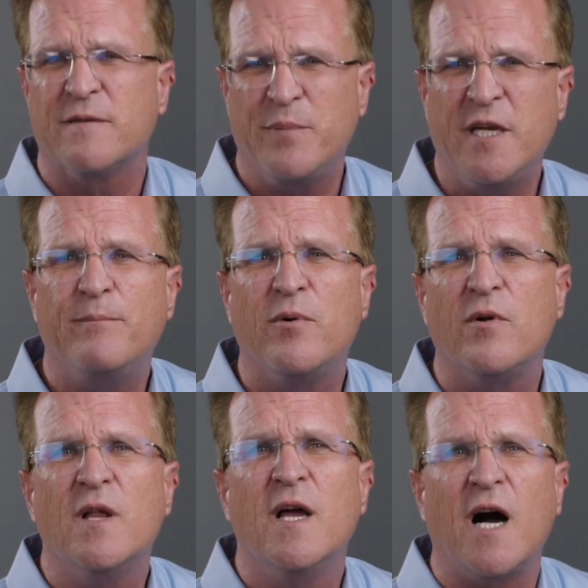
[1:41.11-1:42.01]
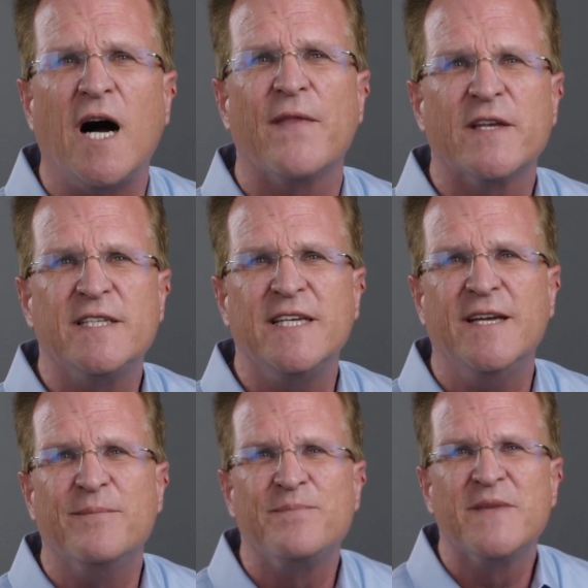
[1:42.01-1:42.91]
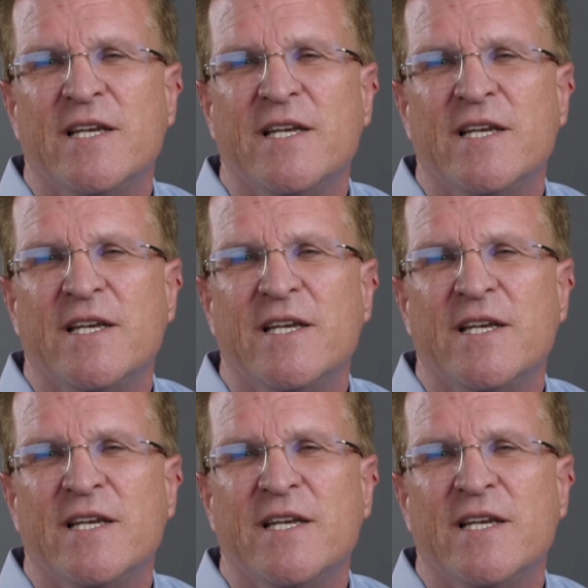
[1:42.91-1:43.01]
of people on the team.